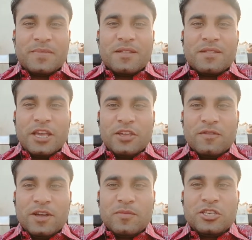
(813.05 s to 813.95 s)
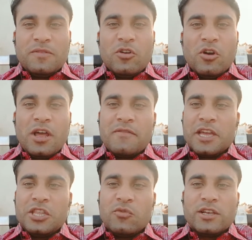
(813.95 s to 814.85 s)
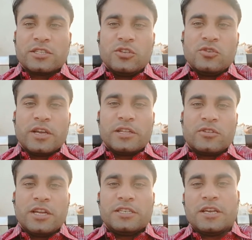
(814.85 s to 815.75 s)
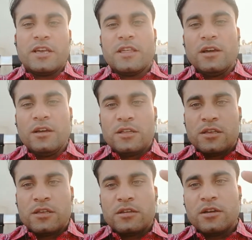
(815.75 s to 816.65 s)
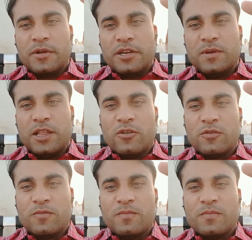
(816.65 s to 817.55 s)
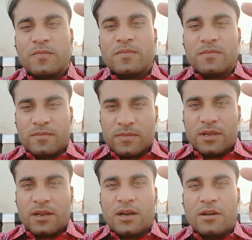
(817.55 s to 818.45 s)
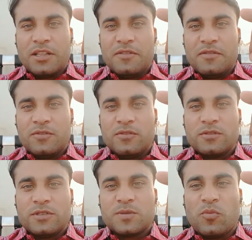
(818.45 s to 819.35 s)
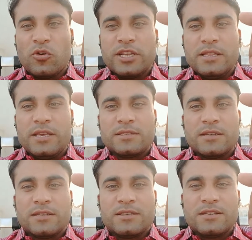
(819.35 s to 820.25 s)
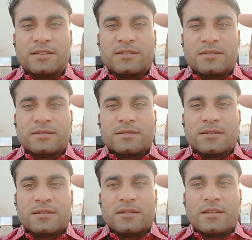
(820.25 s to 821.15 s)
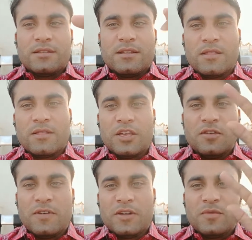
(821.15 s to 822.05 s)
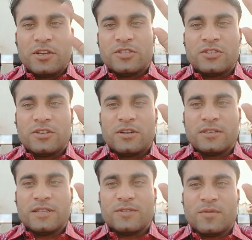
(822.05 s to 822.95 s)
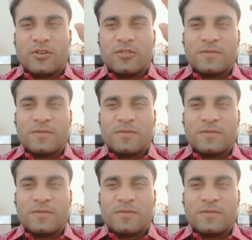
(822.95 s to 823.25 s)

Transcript: Thank you very much. If you are having any question, you can write in the comments below. I will give you spontaneous answer. Thank you very much. Until tomorrow.